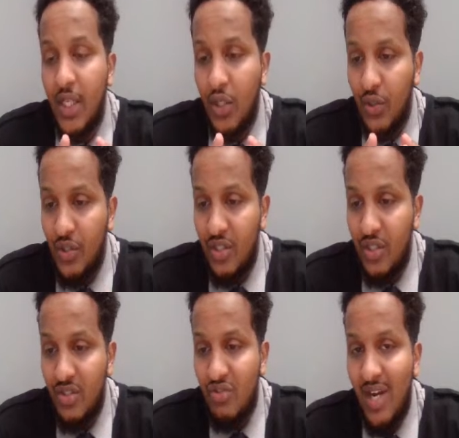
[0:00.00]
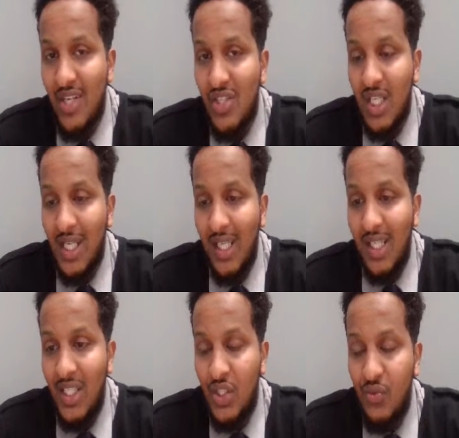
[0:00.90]
This strategy
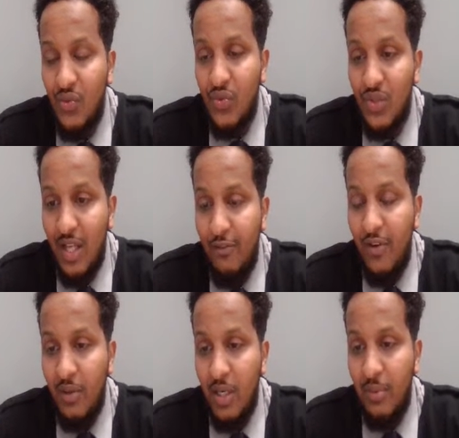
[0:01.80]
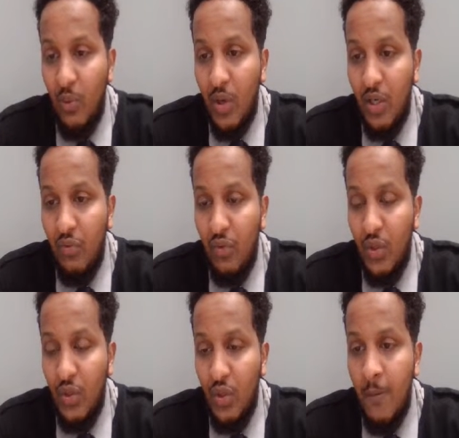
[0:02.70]
is definitely going to be working
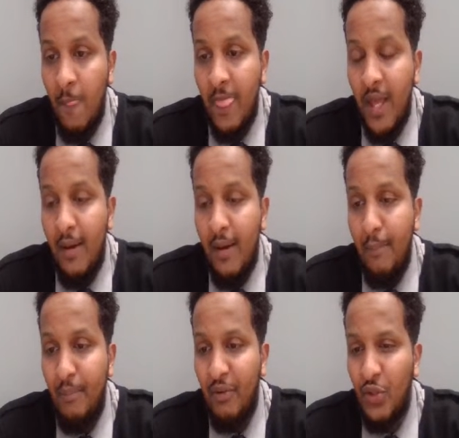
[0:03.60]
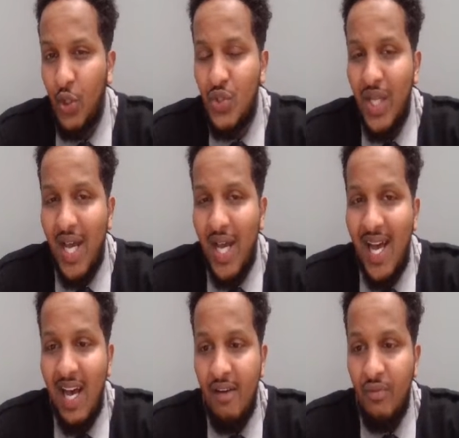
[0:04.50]
for you. But for those that
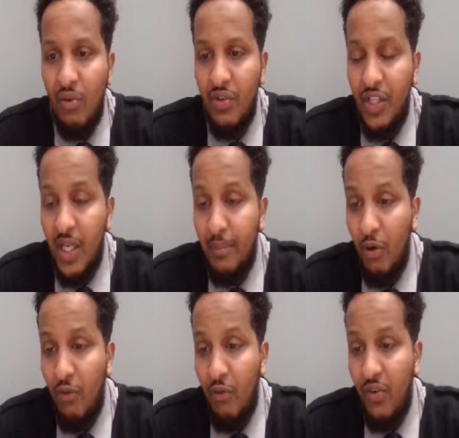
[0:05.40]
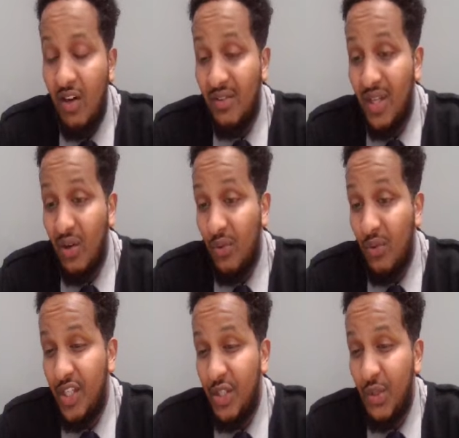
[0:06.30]
have already a profile that are
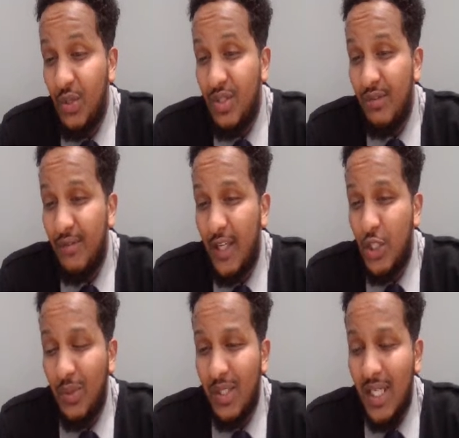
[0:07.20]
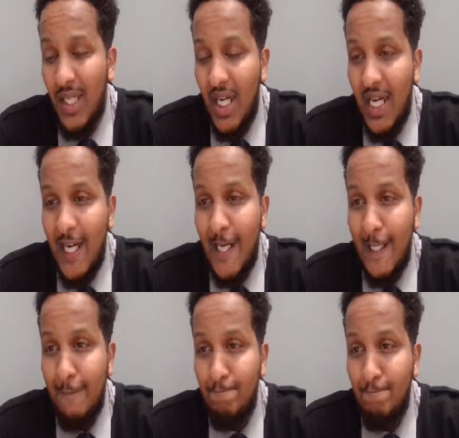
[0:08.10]
really using Facebook
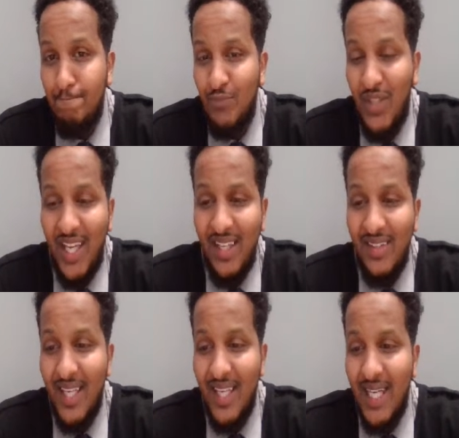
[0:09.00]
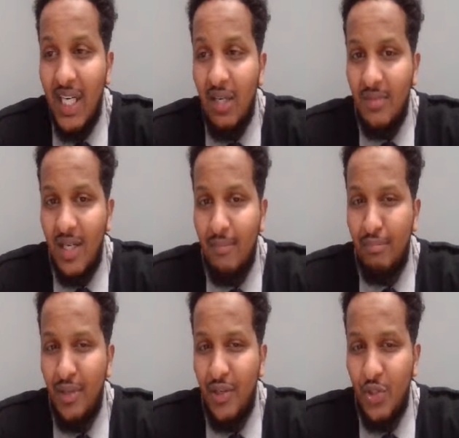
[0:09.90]
day in, day out, I'm
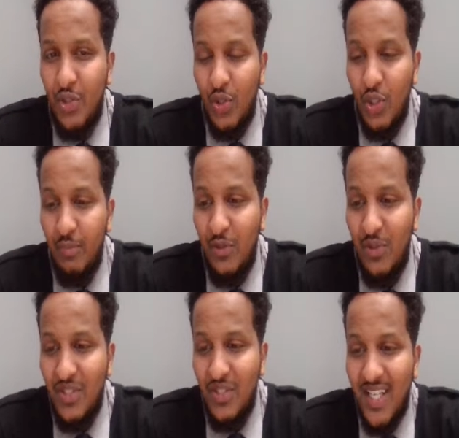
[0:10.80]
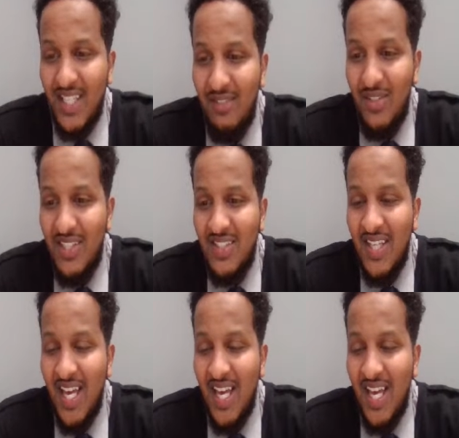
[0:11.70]
pretty sure you'll be doing these activities